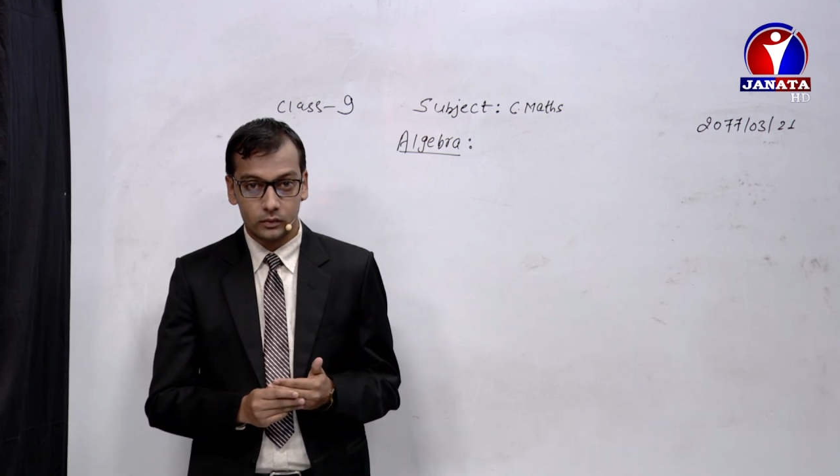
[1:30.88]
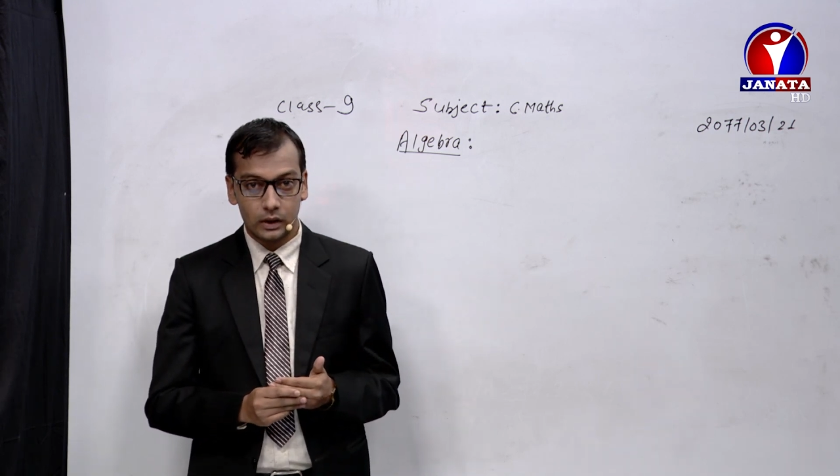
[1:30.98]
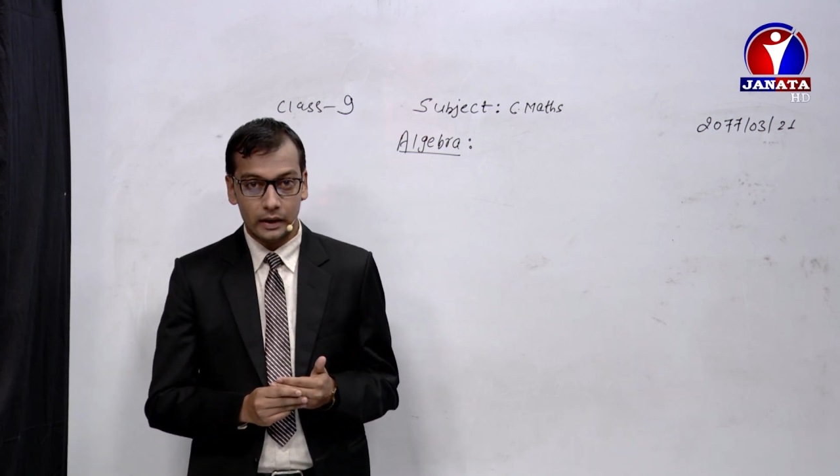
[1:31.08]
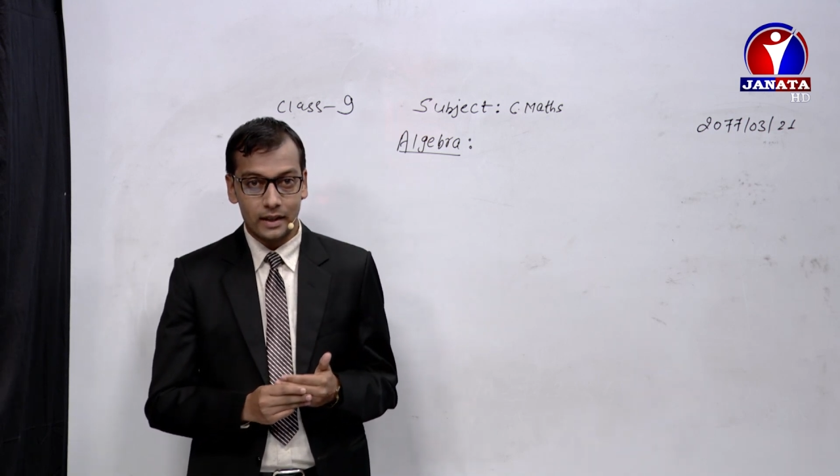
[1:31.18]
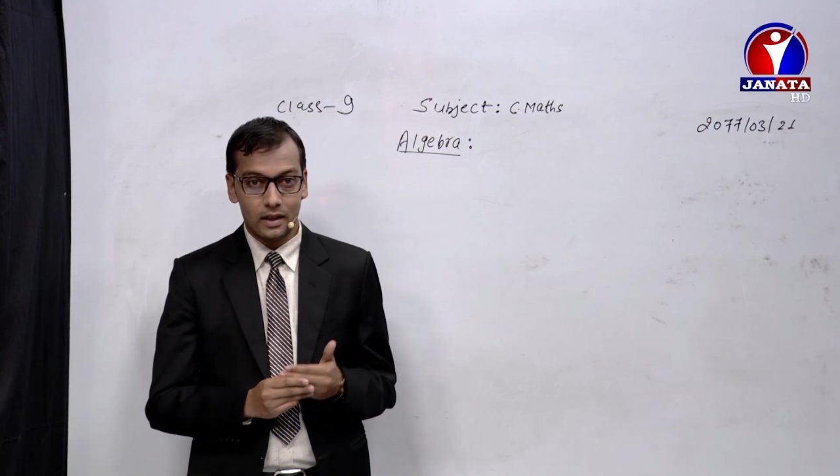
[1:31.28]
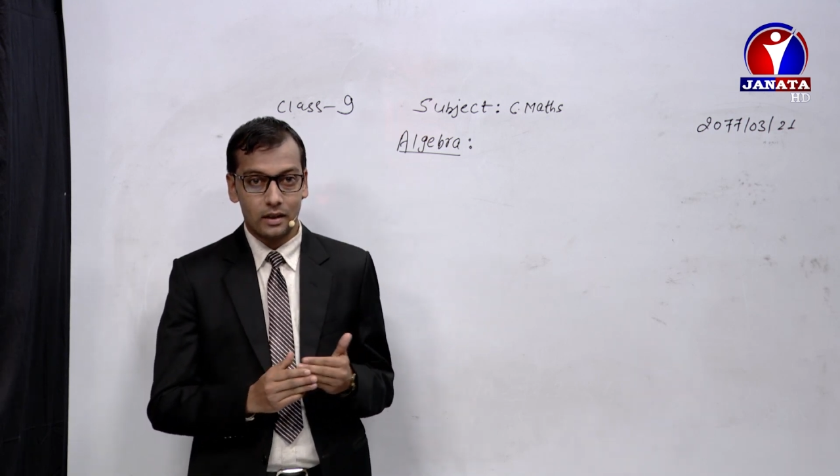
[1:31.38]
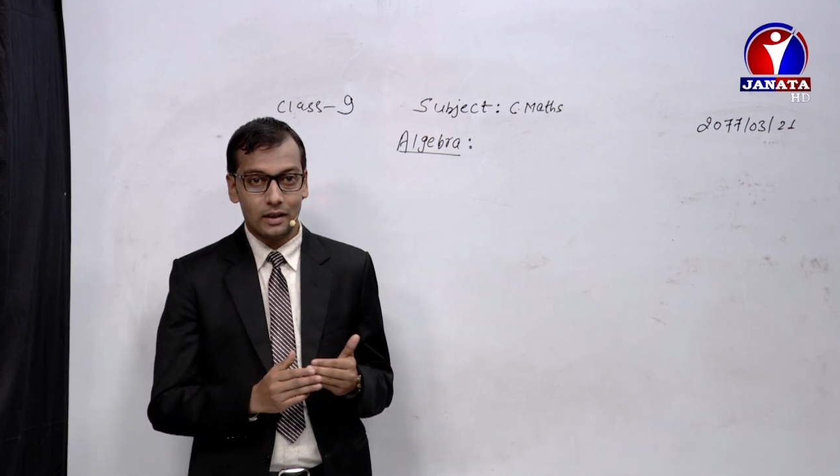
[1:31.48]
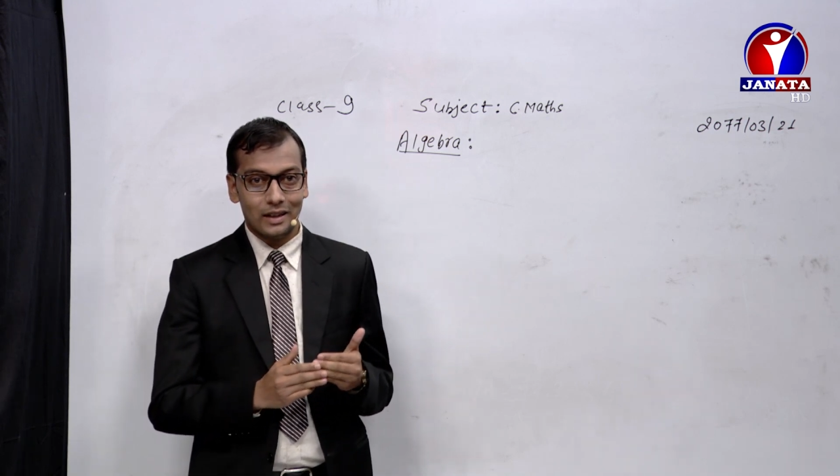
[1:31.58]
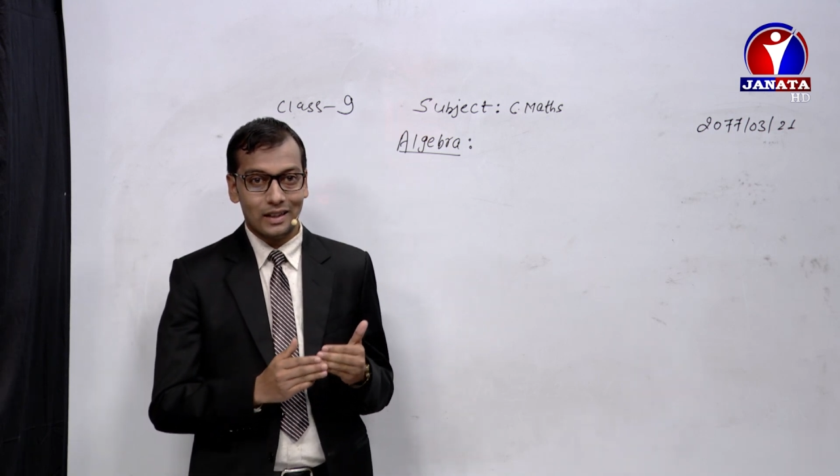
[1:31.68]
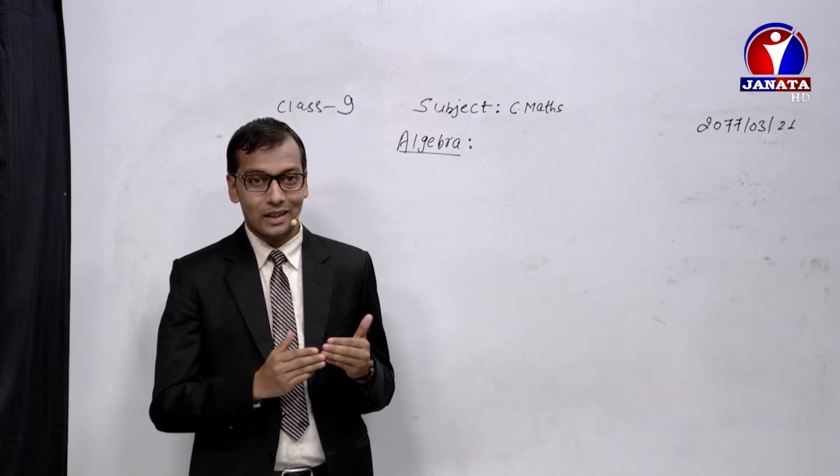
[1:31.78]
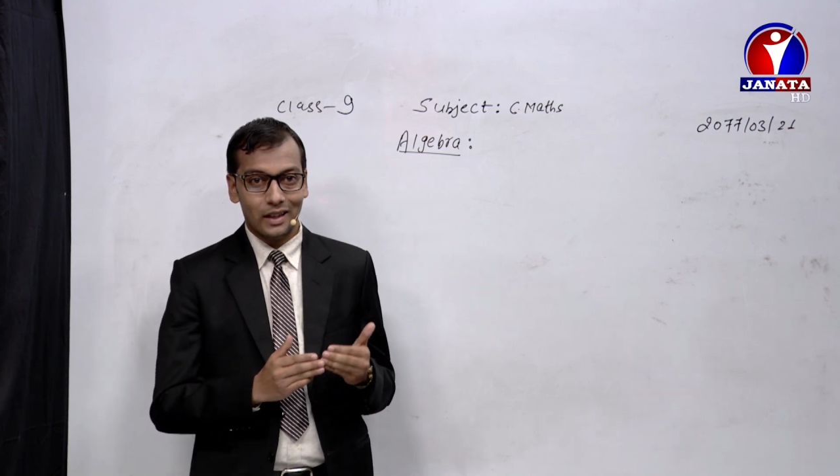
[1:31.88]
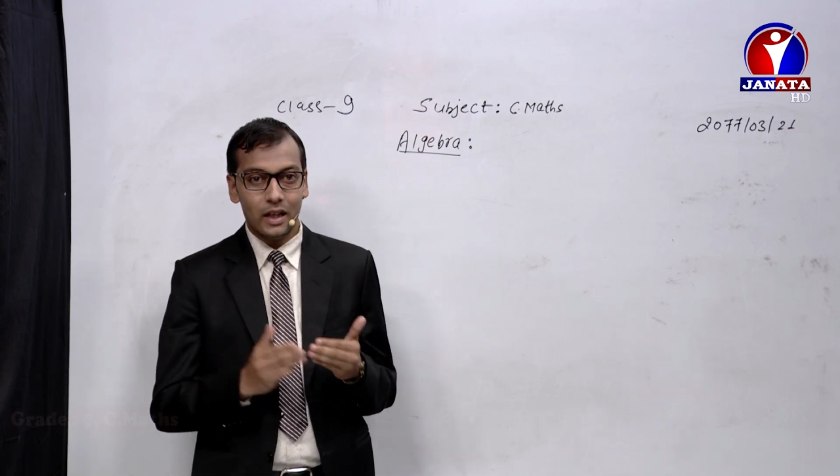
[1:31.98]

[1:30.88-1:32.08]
Let's read